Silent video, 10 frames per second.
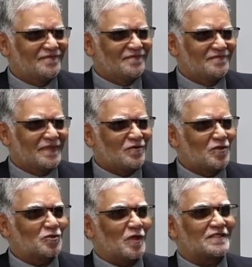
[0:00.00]

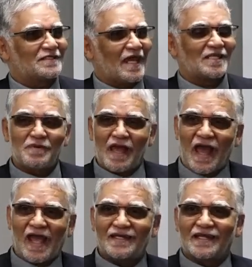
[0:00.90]
Because what stands
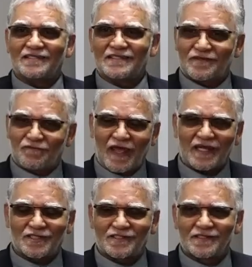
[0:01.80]
behind that
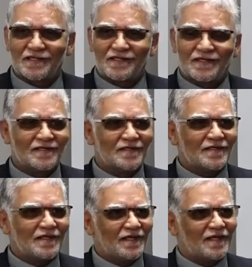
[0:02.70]
facts
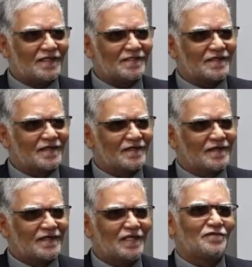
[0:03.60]
is
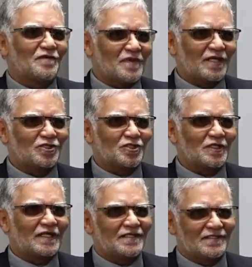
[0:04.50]
information
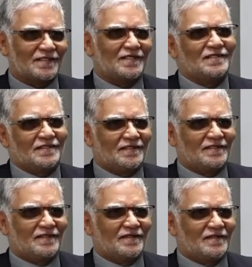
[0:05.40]
that is hidden.
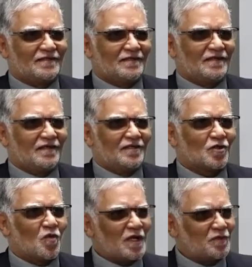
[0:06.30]
So
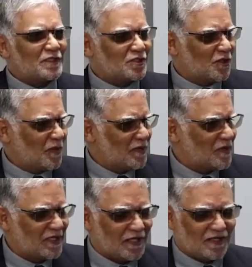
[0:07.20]
what we're doing
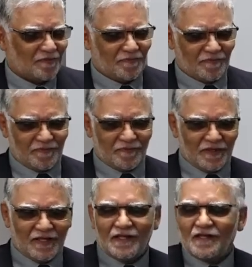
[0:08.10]
with the
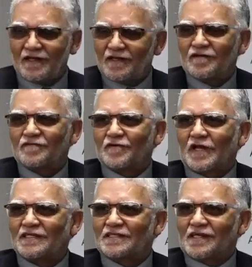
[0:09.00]

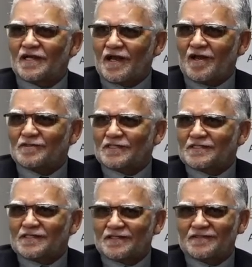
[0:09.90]
forensic
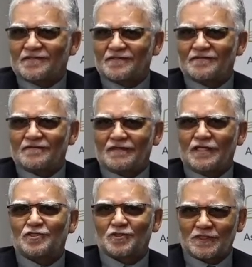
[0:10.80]
accountant
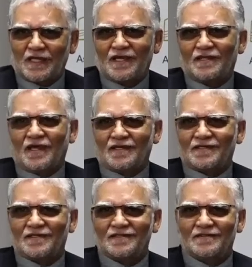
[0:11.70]
is to say that
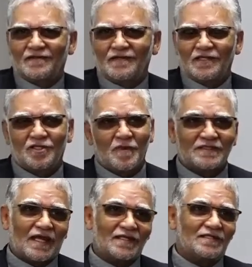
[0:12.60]
you must
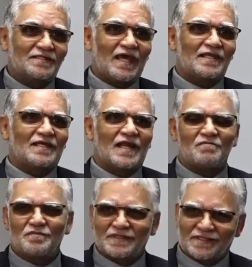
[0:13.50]
understand the
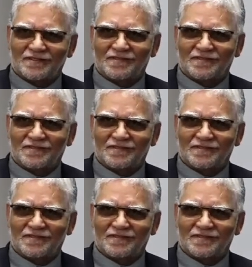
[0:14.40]
numbers,